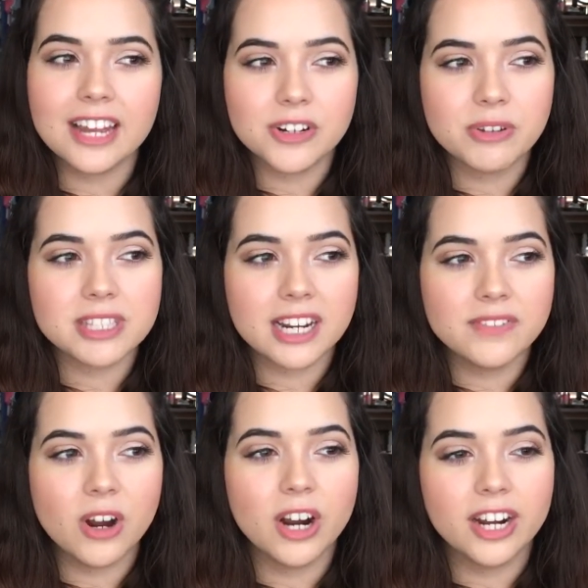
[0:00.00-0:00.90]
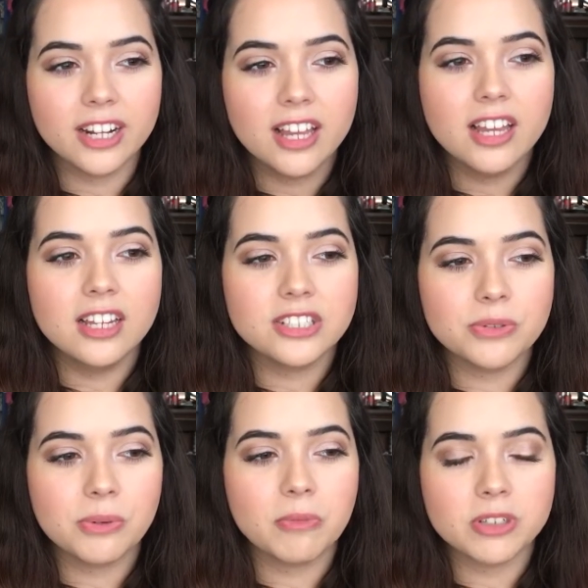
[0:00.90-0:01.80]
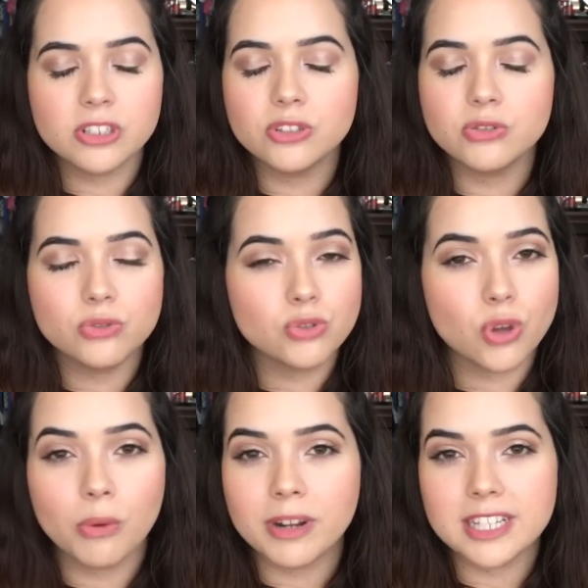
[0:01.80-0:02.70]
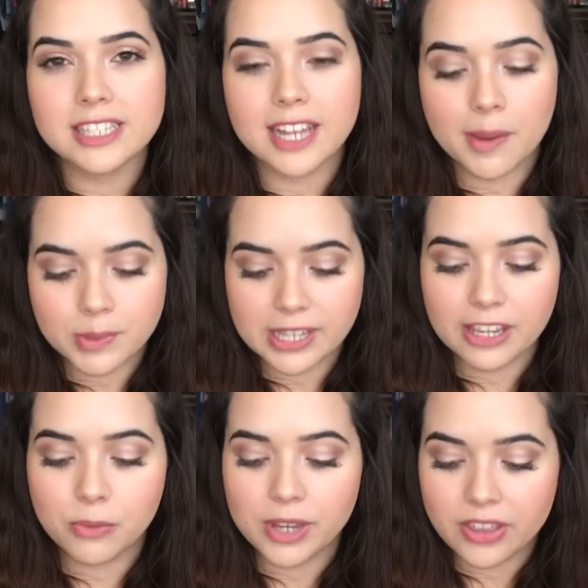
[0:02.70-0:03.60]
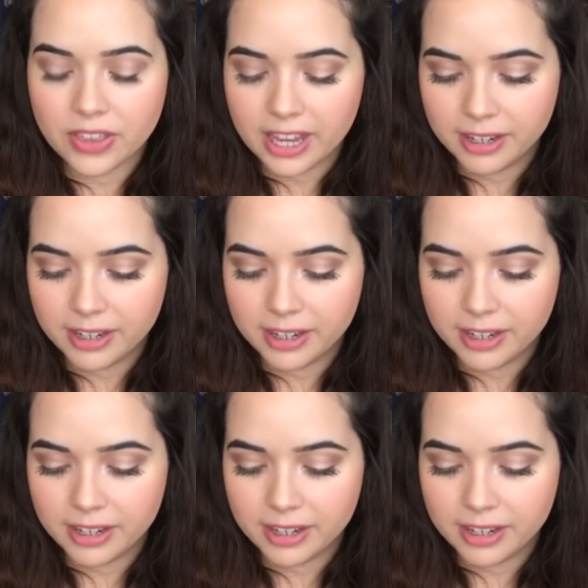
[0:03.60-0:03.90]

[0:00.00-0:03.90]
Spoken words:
I don't know, it's kind of hard to remember to do so many steps like with